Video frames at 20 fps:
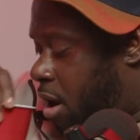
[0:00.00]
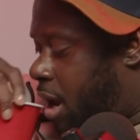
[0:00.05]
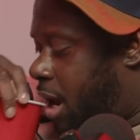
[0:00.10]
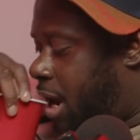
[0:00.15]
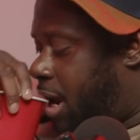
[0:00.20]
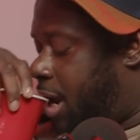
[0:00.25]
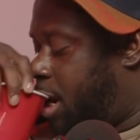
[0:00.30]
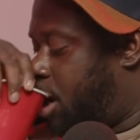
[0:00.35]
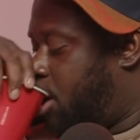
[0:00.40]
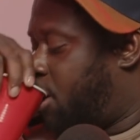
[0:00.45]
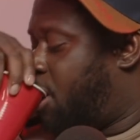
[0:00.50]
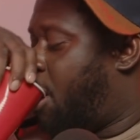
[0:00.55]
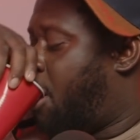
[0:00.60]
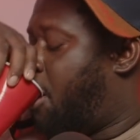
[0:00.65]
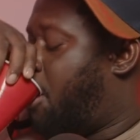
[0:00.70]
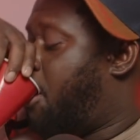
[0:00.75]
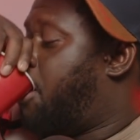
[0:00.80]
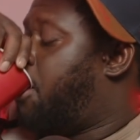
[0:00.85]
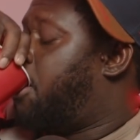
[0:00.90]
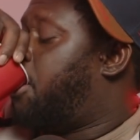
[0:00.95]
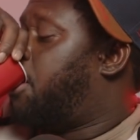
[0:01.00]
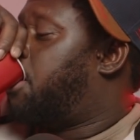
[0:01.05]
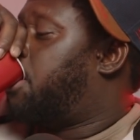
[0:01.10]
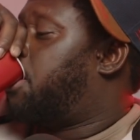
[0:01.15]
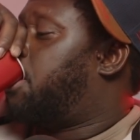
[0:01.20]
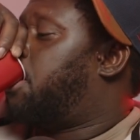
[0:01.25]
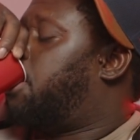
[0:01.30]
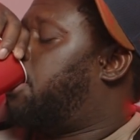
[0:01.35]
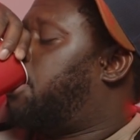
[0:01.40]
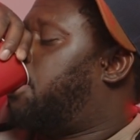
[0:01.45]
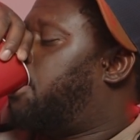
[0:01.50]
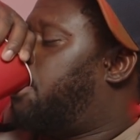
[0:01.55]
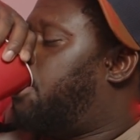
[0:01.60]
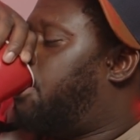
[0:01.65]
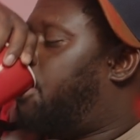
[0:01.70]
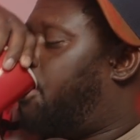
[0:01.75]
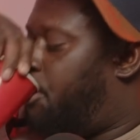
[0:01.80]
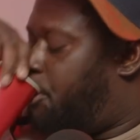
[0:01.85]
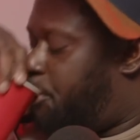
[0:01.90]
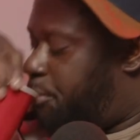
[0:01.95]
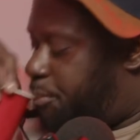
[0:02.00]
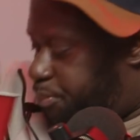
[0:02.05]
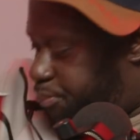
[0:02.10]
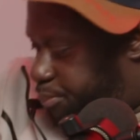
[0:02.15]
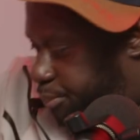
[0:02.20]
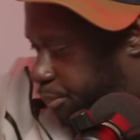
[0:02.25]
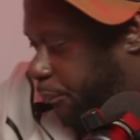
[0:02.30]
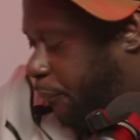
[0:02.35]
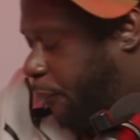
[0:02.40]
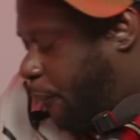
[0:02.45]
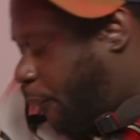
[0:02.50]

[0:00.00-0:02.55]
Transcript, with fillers: and oh, Sean is